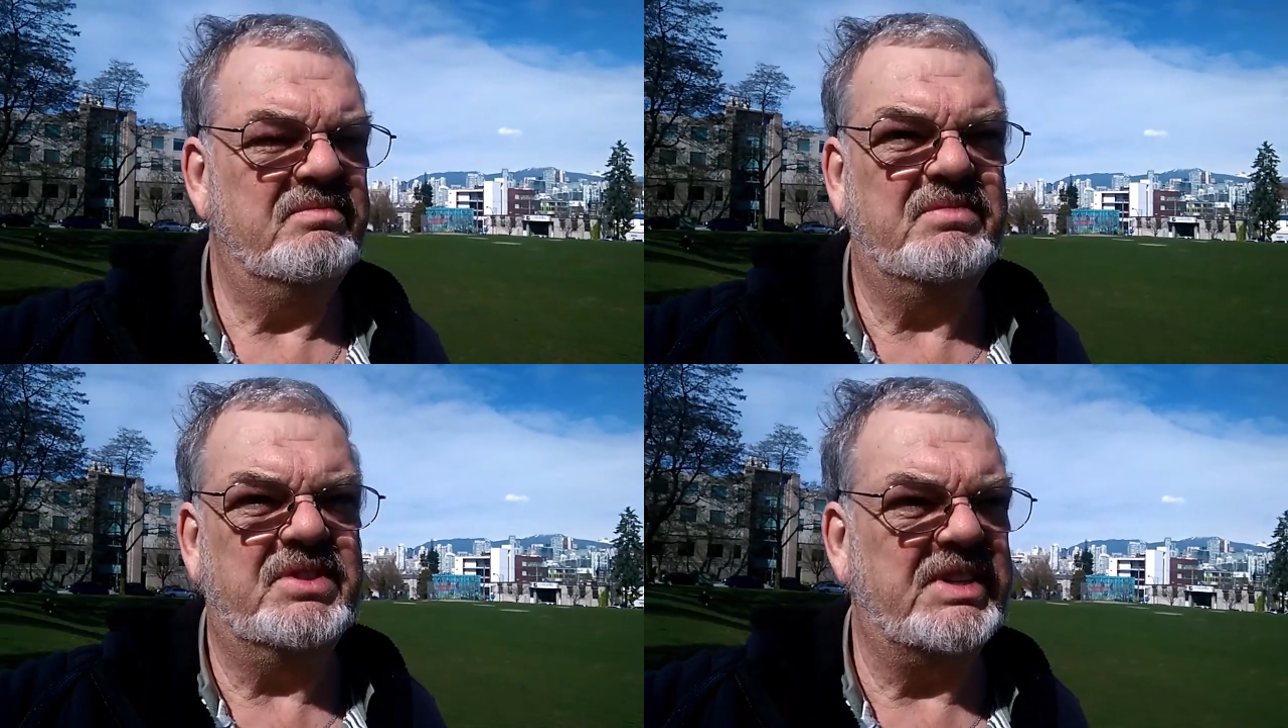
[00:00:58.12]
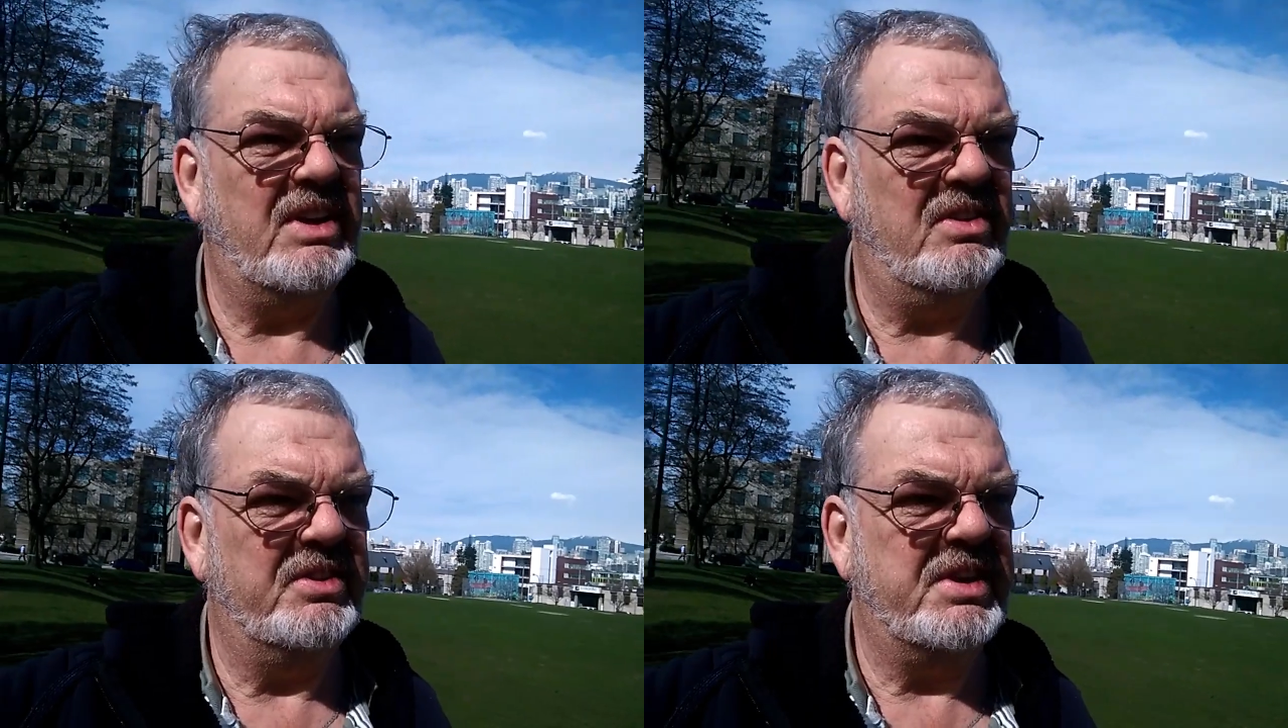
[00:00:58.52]

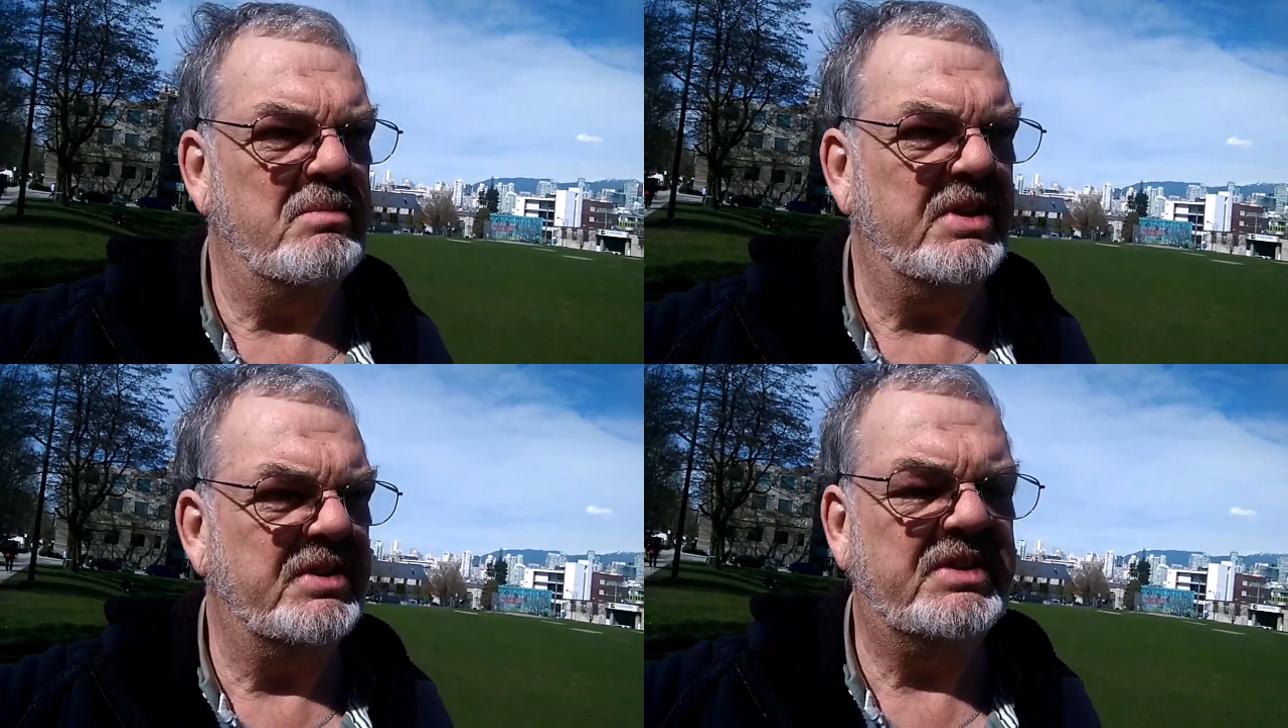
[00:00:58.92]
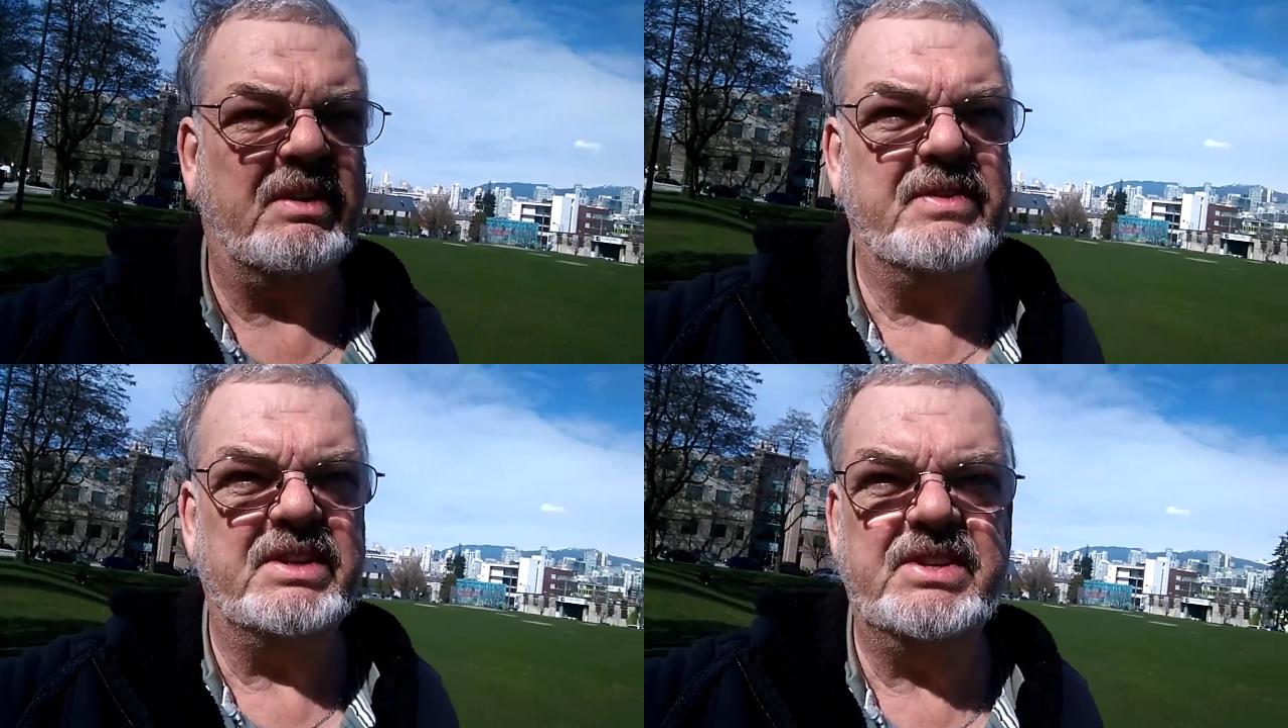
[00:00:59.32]
sell some of the
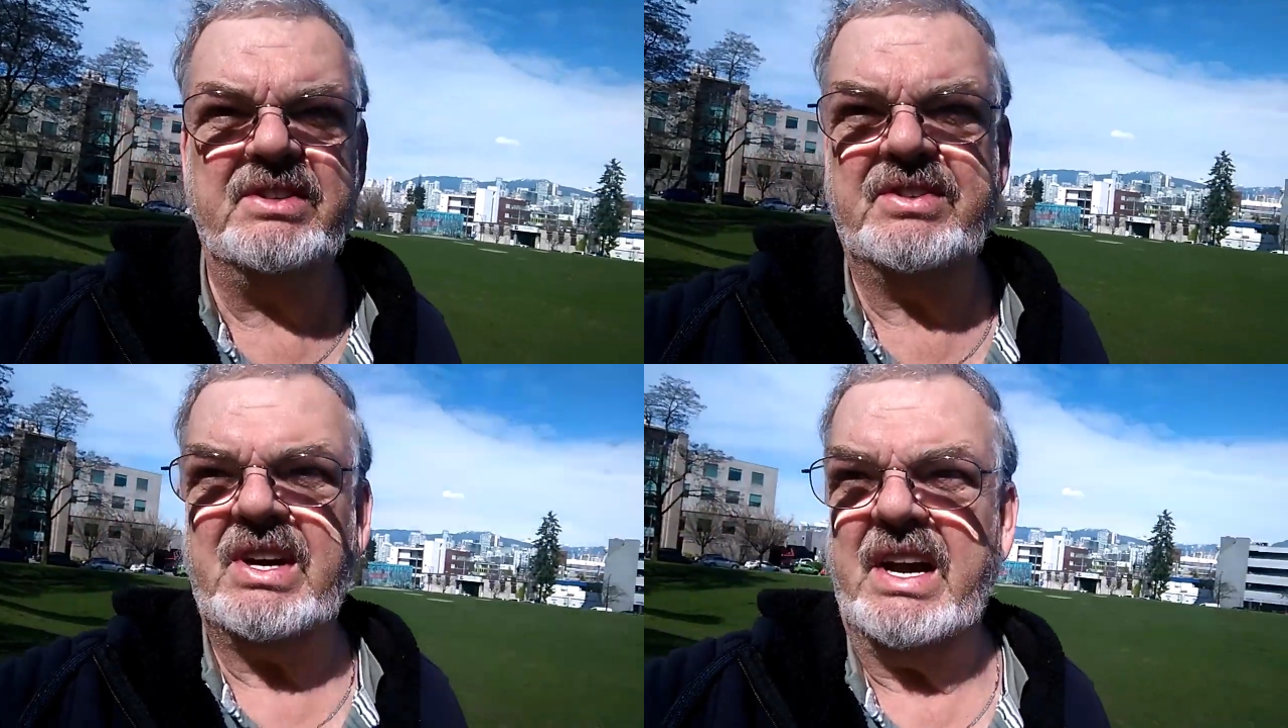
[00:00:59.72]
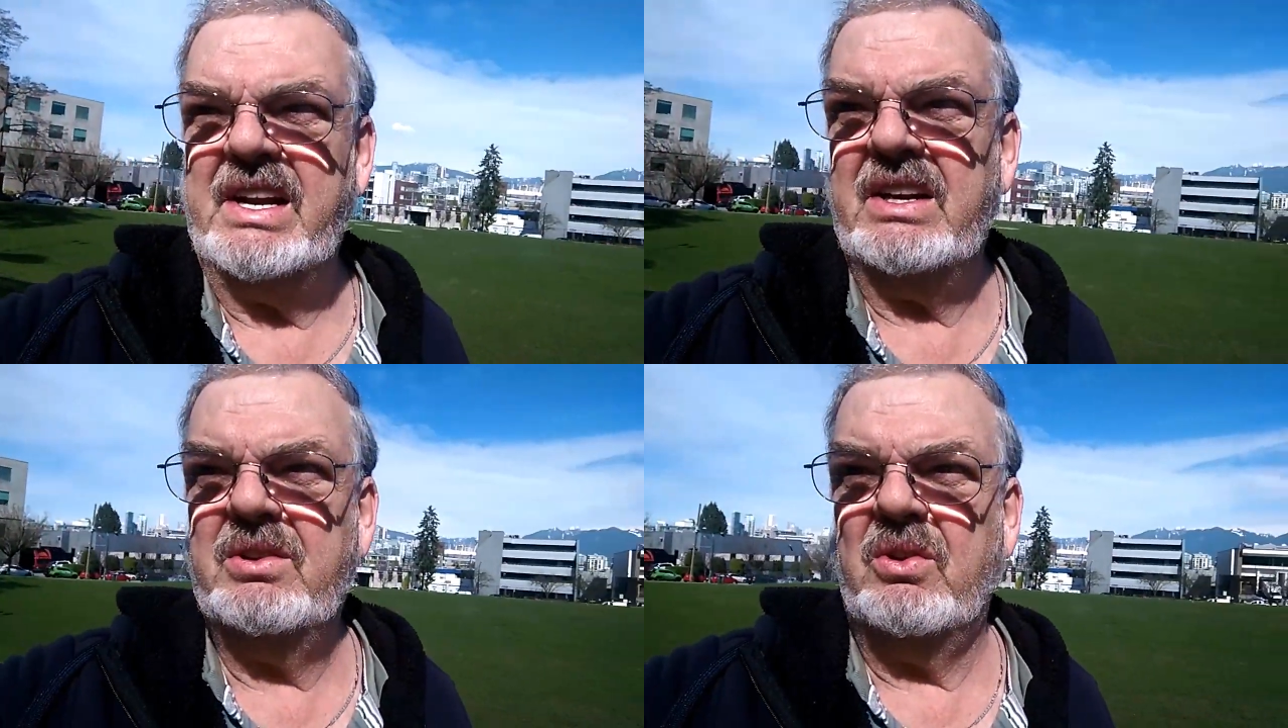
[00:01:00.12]
stuff that's inside
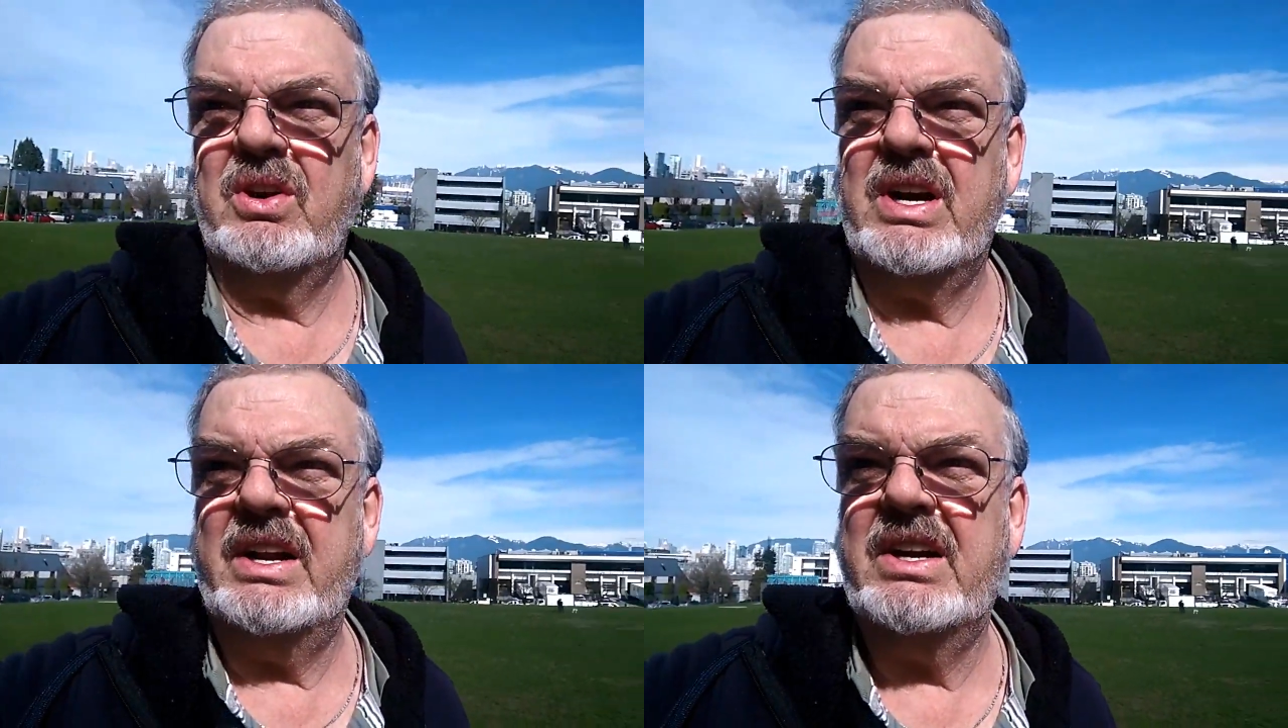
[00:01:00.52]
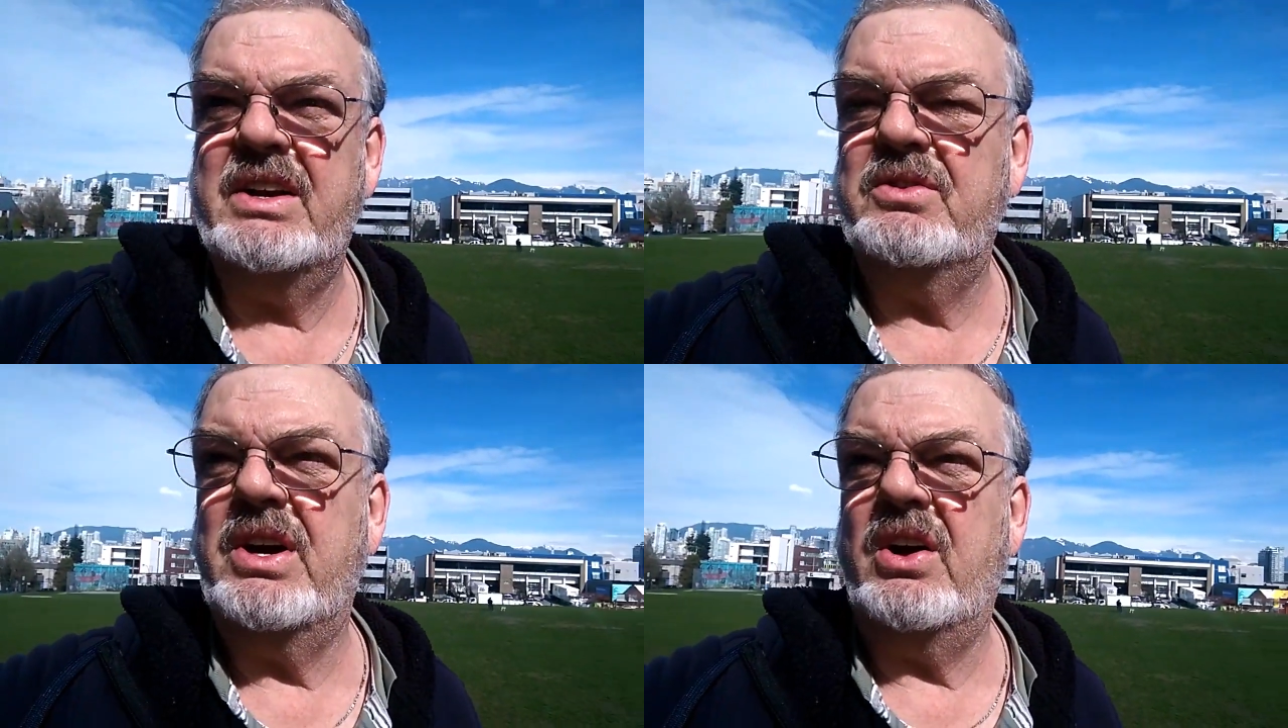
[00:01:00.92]
it, or I, I
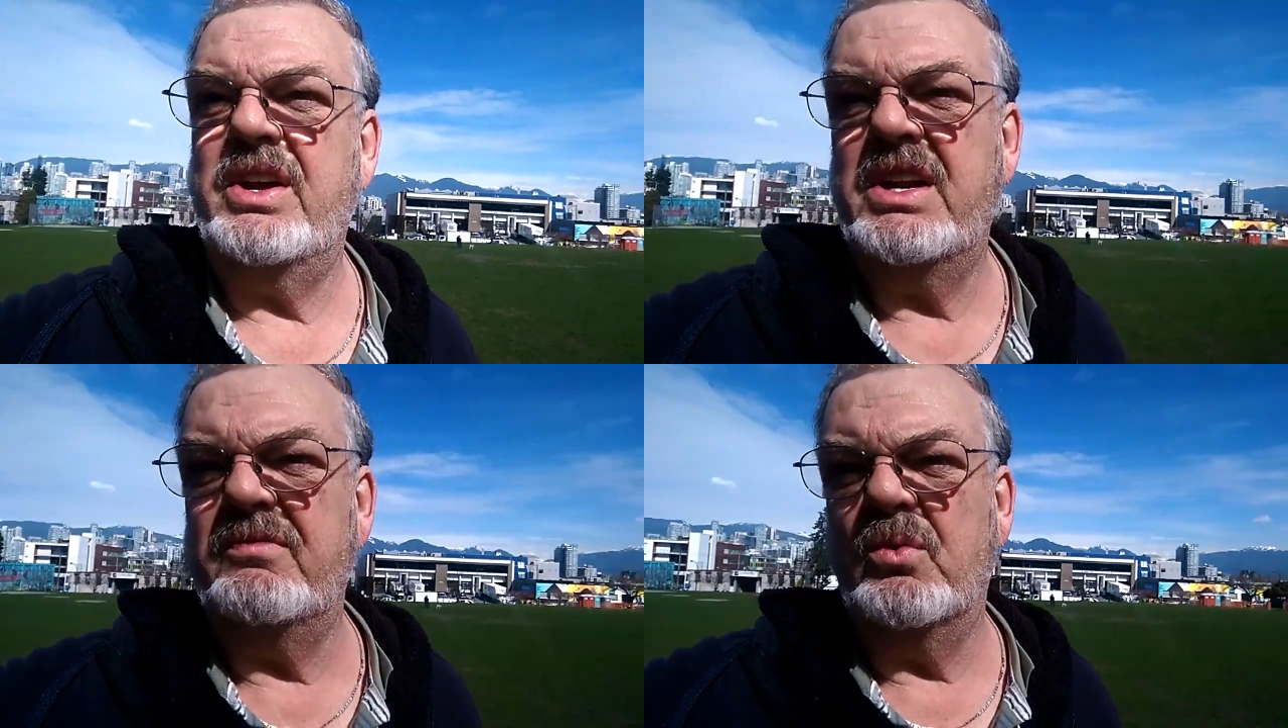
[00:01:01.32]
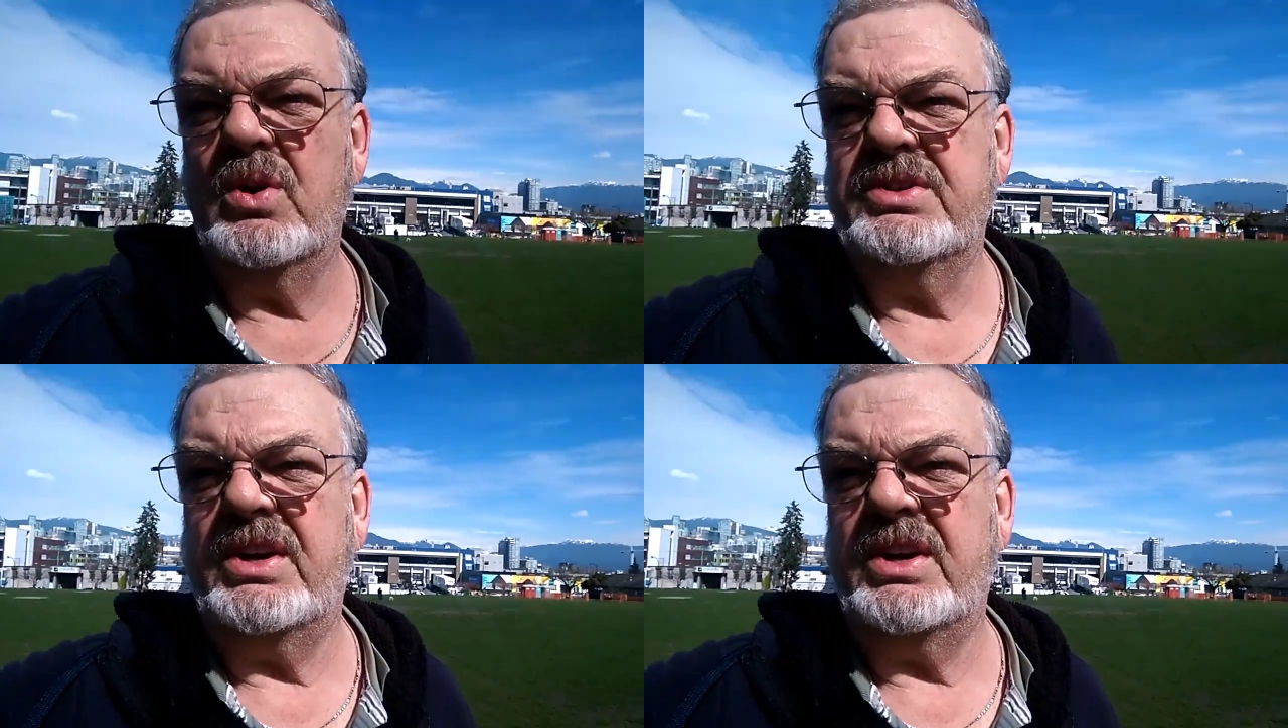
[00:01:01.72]
don't know how that even works.